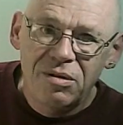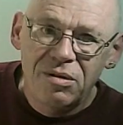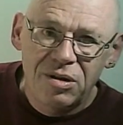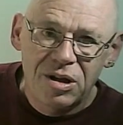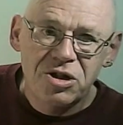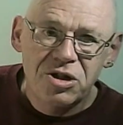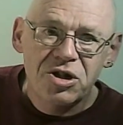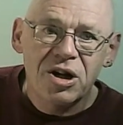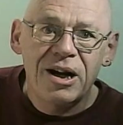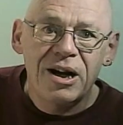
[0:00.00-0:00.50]

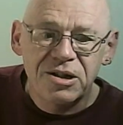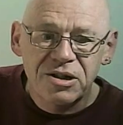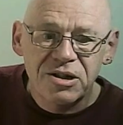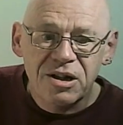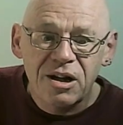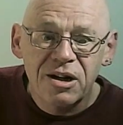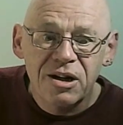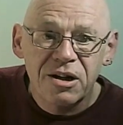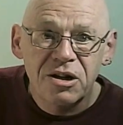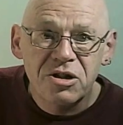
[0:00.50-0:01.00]
the child is
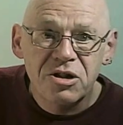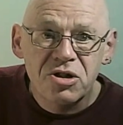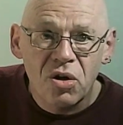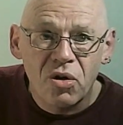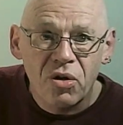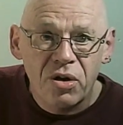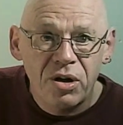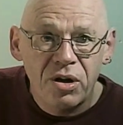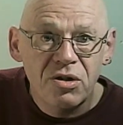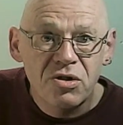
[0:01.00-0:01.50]
clearly
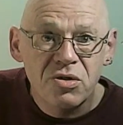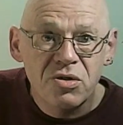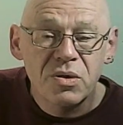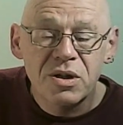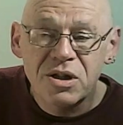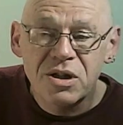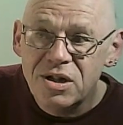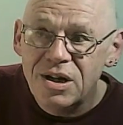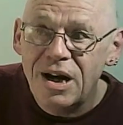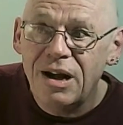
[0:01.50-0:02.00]
talking to
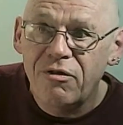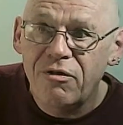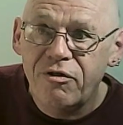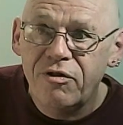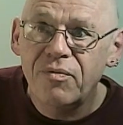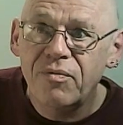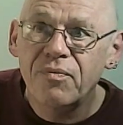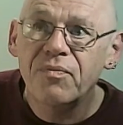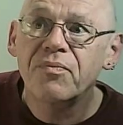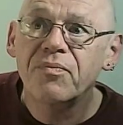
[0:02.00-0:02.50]
itself.